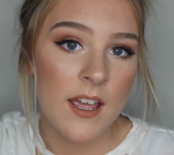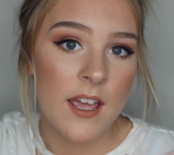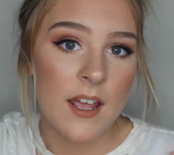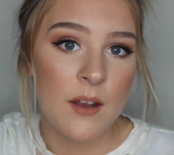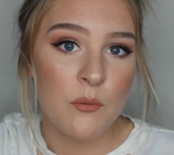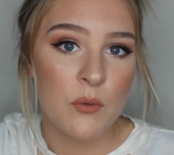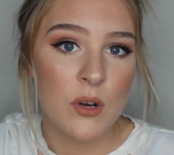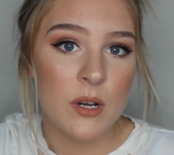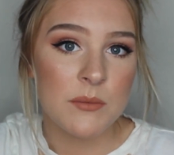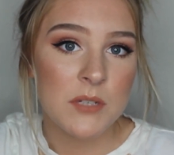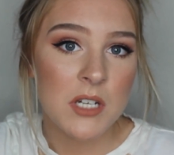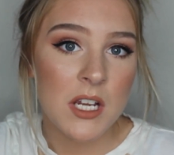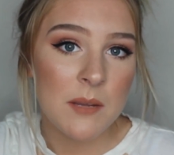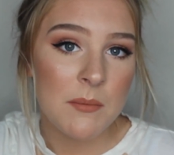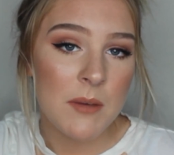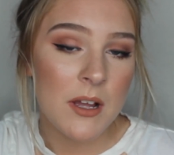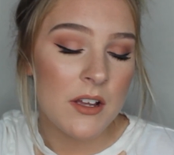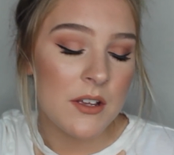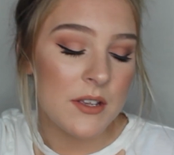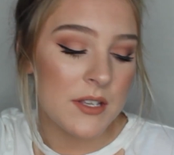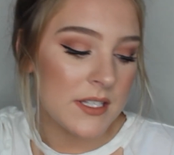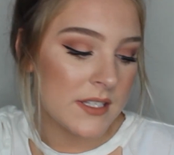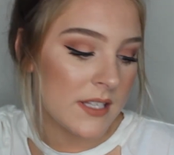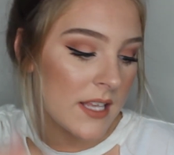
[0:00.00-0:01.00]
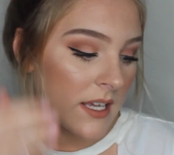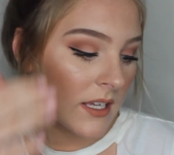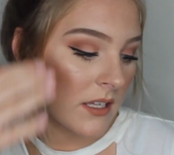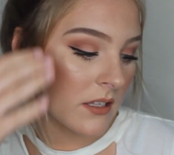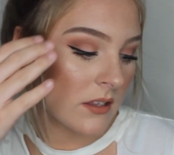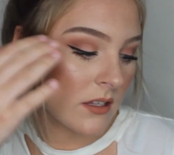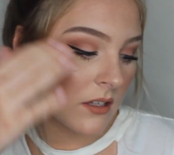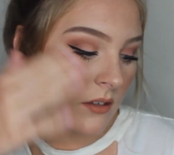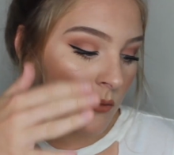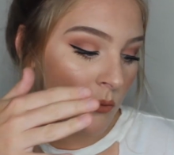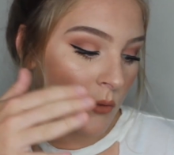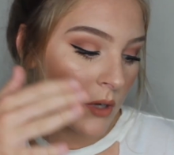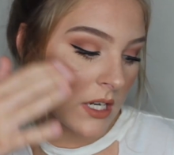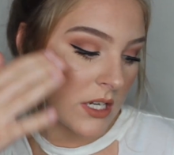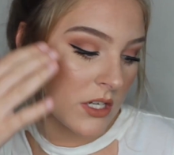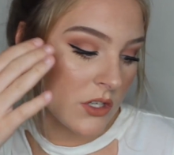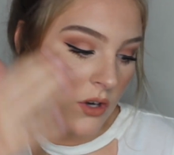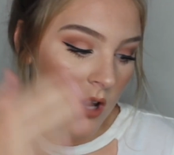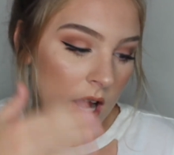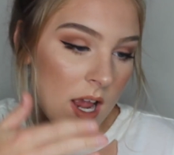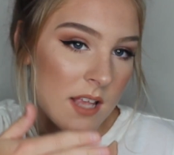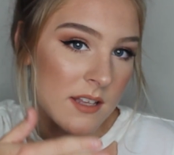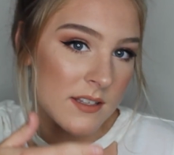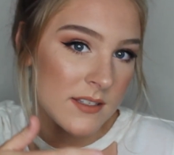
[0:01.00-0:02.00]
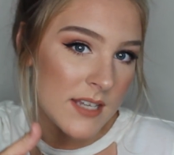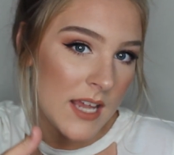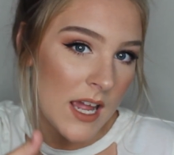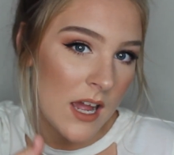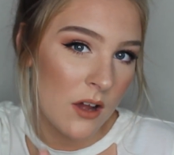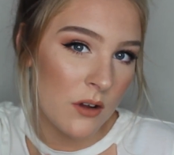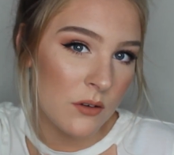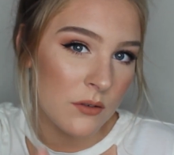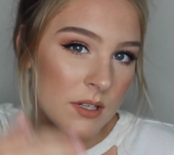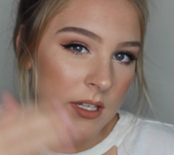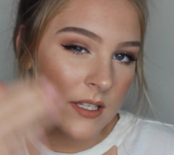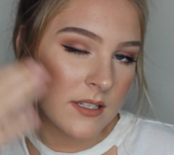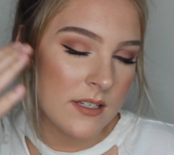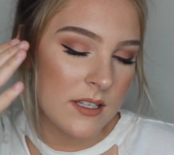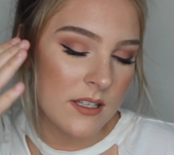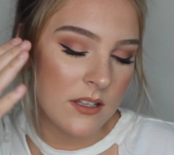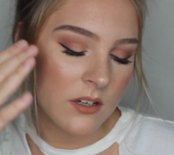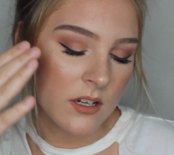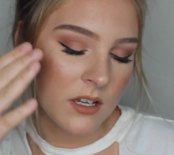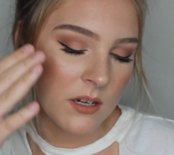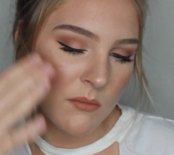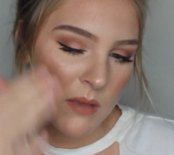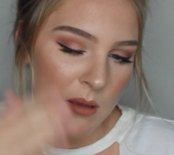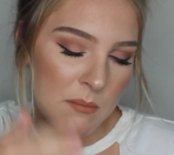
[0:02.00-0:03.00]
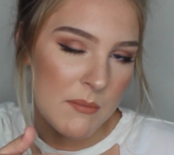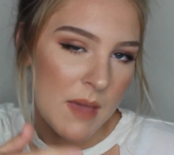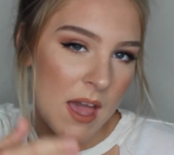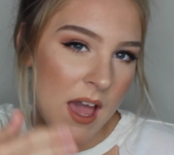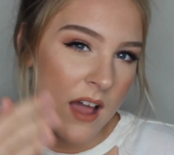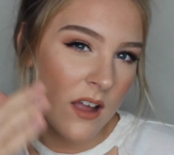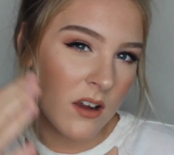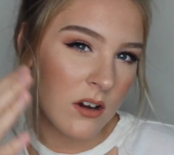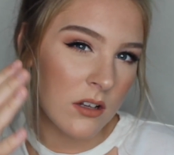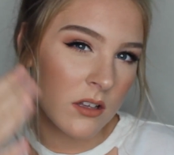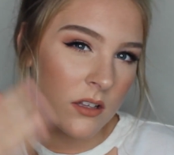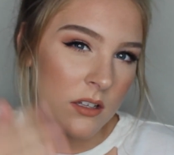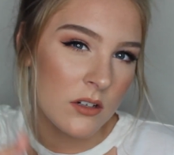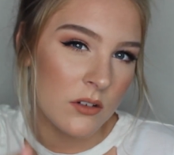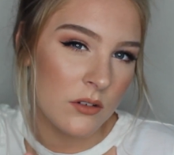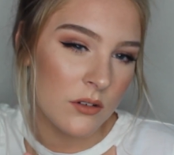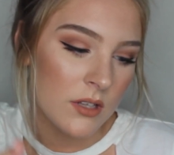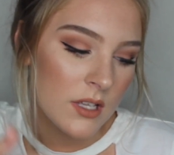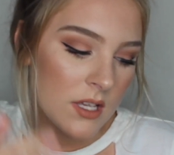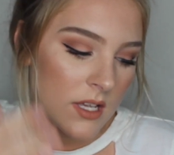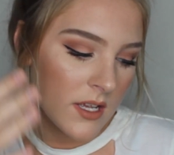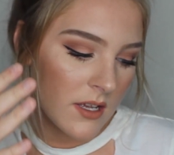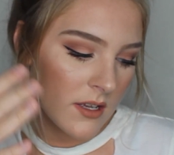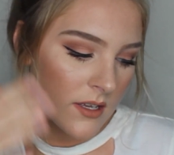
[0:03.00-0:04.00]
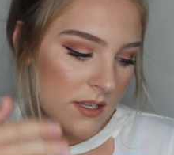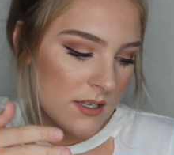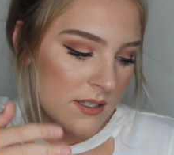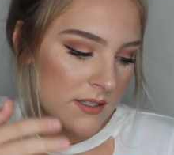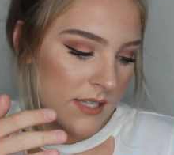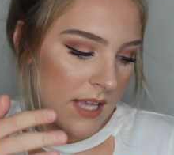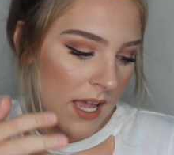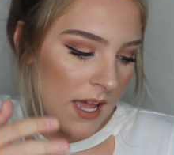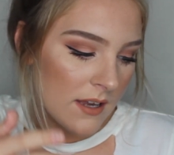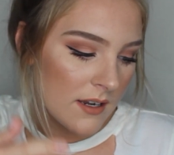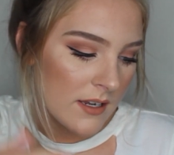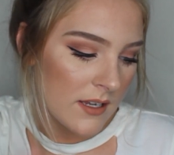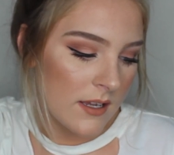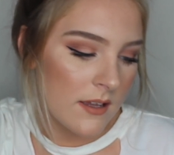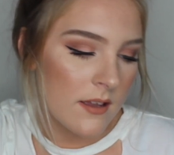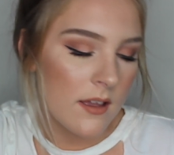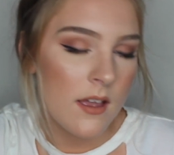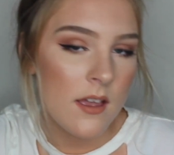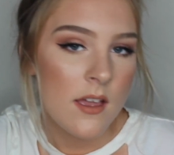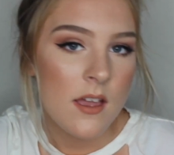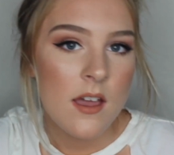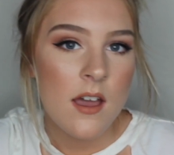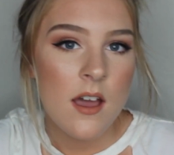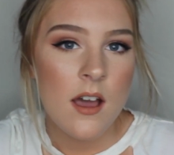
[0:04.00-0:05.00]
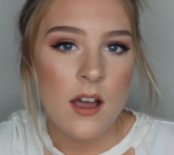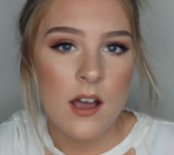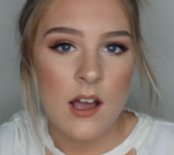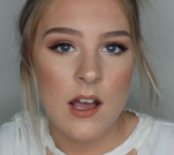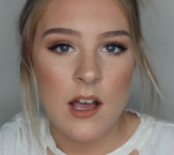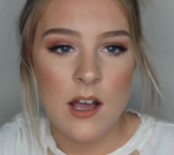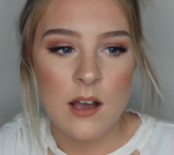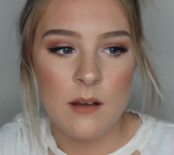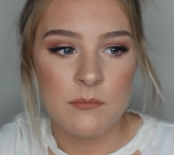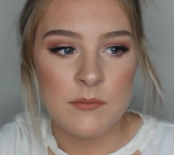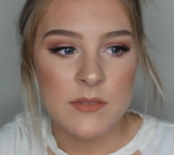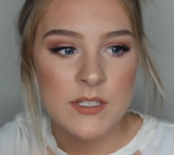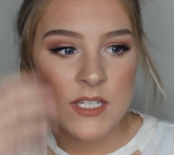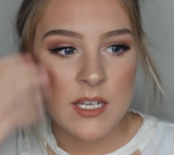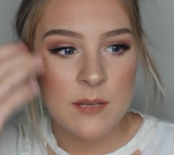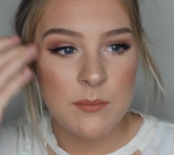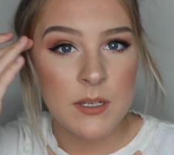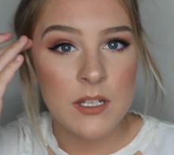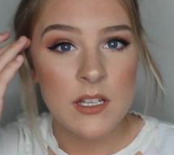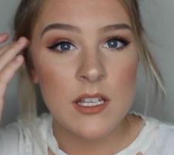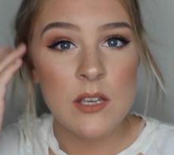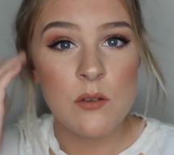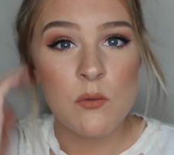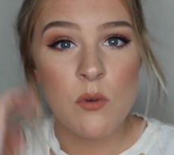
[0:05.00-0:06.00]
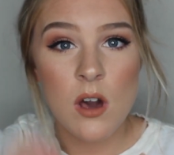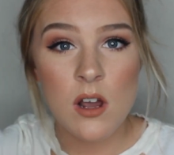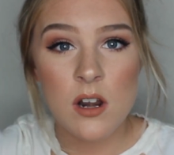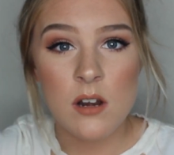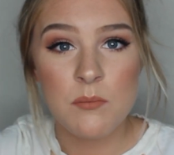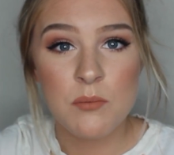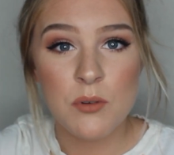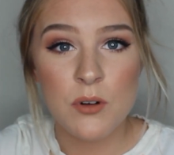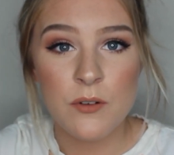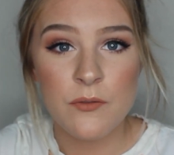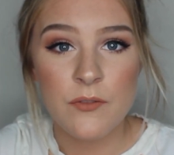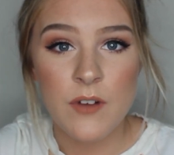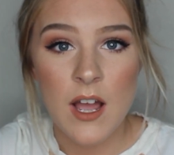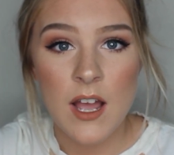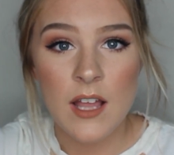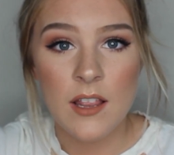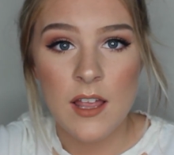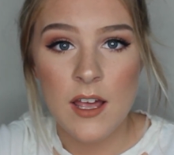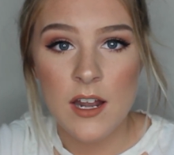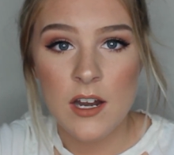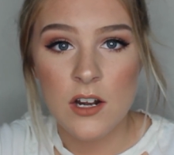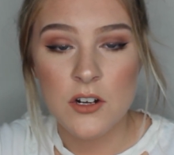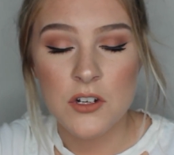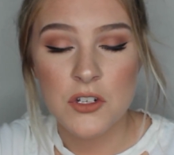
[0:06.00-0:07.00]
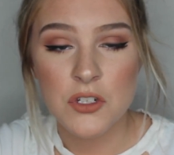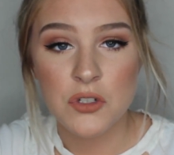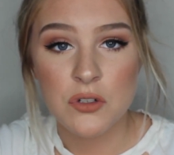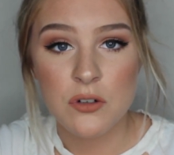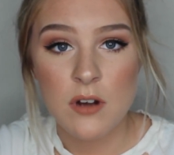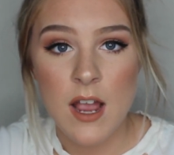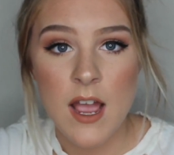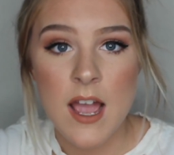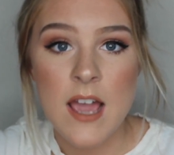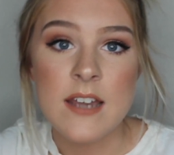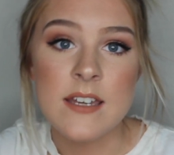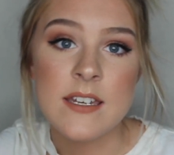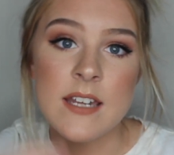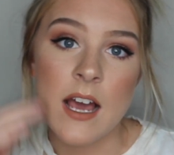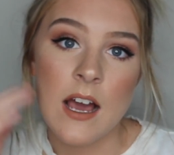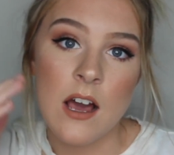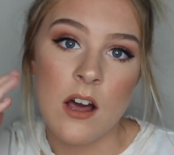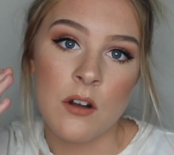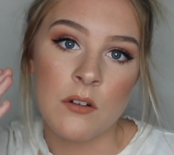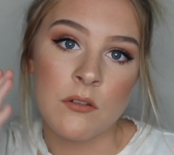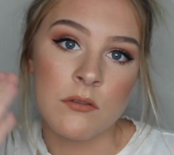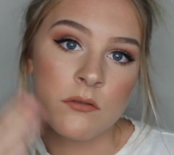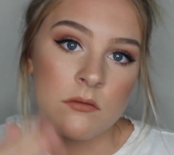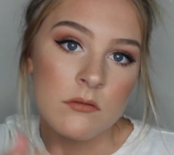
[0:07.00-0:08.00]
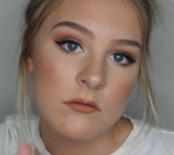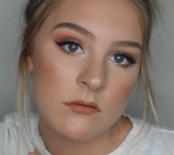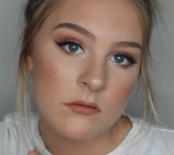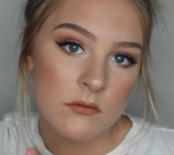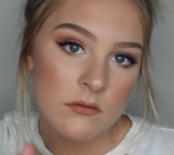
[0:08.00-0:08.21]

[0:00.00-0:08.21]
And what I'm talking about is like when it dries down, it's either gonna be matte or a little satiny. Typically waterproof eyeliners dry down